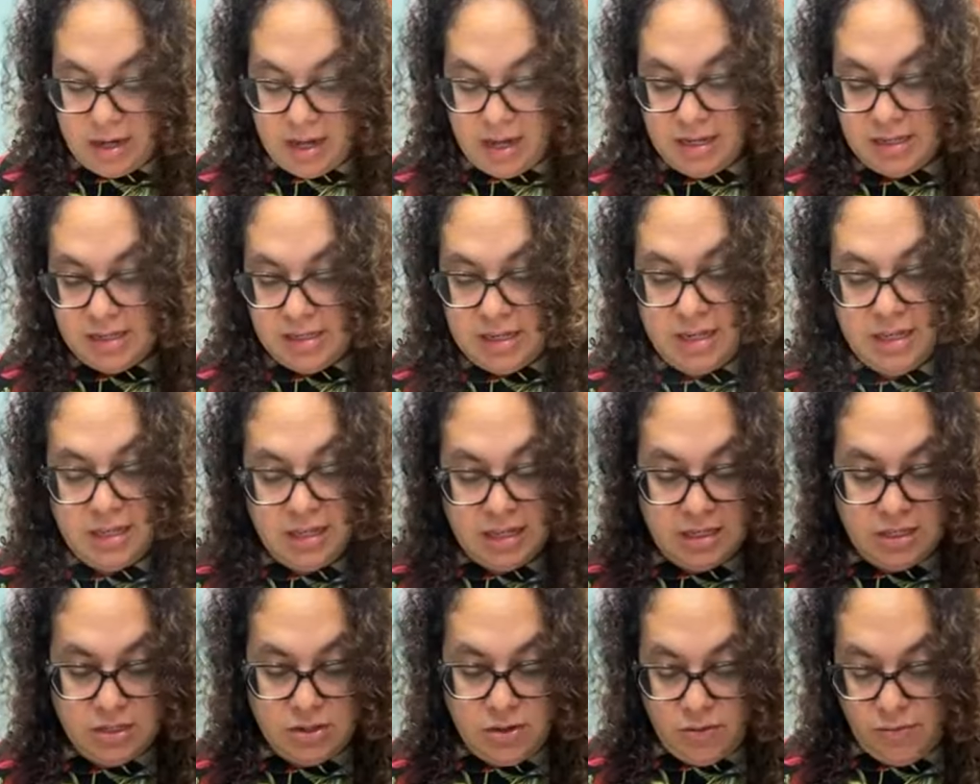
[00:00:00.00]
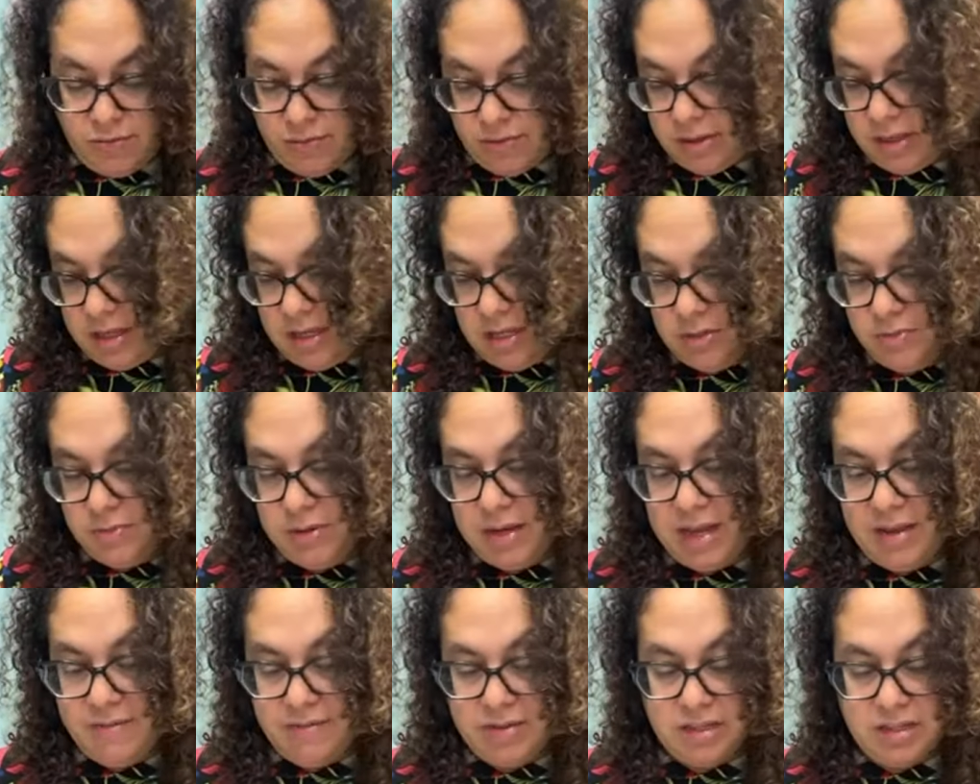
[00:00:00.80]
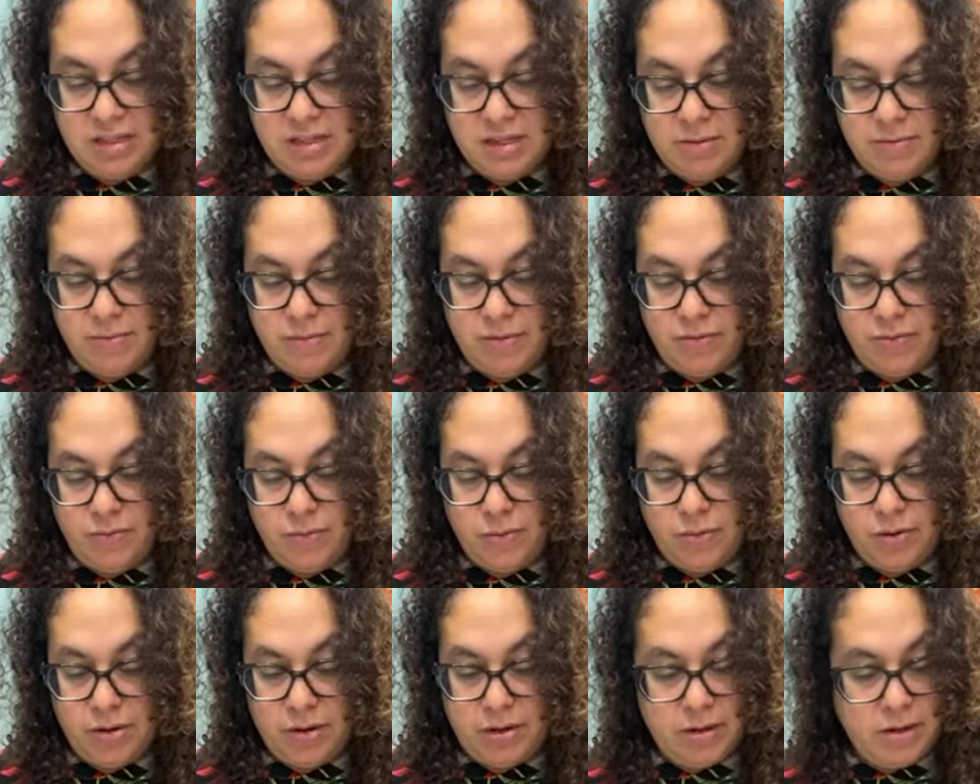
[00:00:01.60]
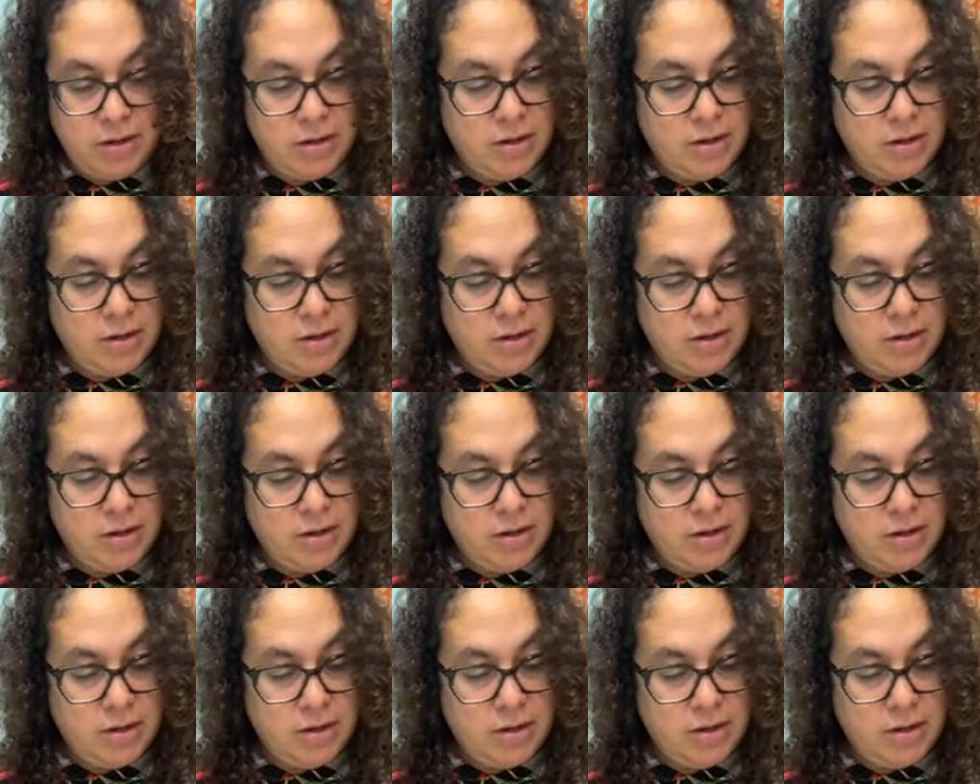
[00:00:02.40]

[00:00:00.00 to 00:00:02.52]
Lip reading: I say let's go for things we haven't done before.